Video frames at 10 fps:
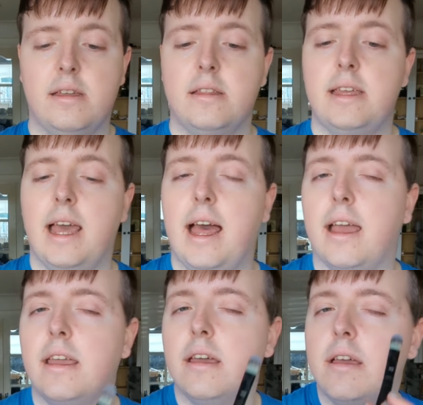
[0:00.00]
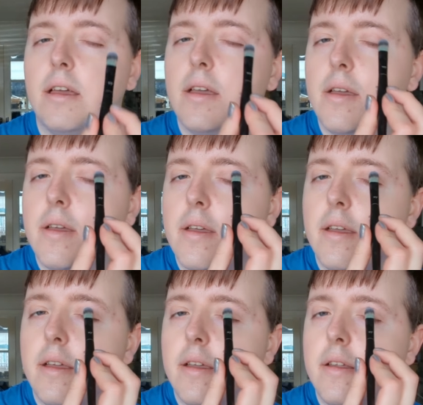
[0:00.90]
the eye
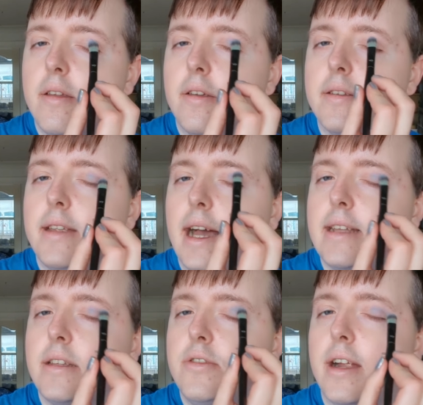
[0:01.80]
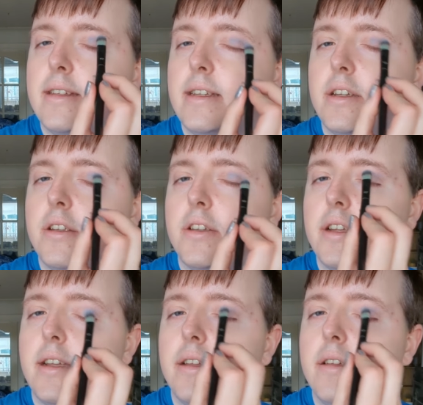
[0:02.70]
just as a transition
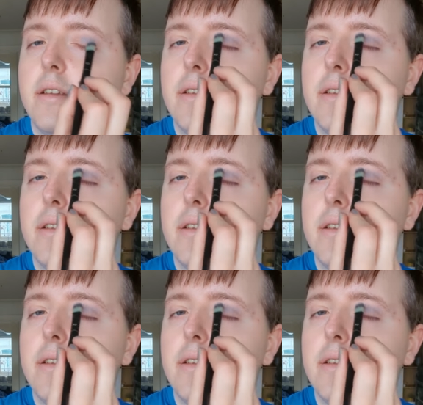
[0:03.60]
shade.